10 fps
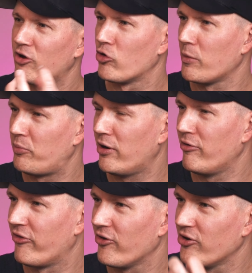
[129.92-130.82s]
the crypto
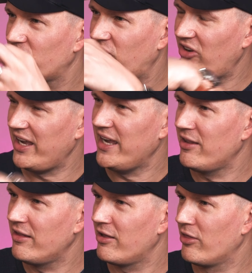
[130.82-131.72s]
verse
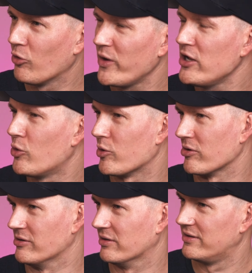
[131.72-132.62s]
in the real
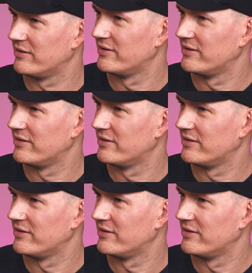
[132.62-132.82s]
world